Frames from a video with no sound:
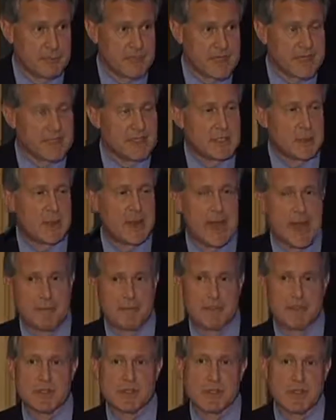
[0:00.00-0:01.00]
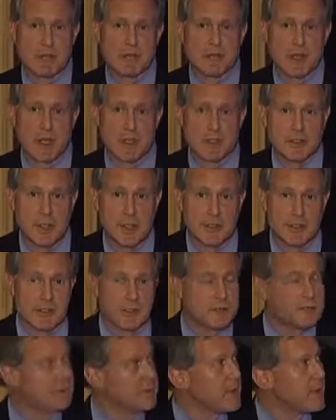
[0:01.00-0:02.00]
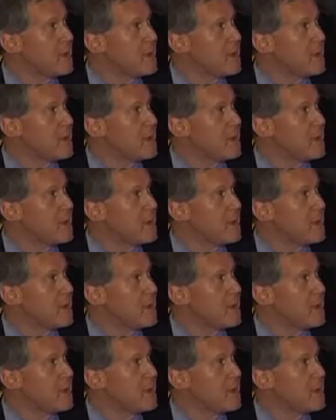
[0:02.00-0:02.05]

Let's see what happens to the fructose.